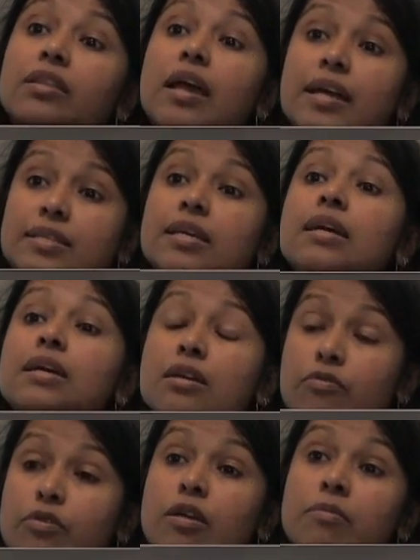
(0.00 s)

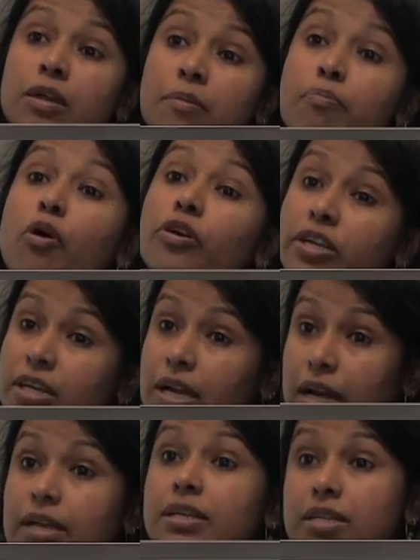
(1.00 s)
that important
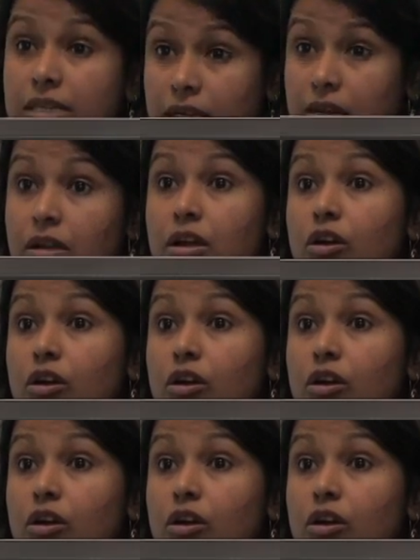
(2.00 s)
connection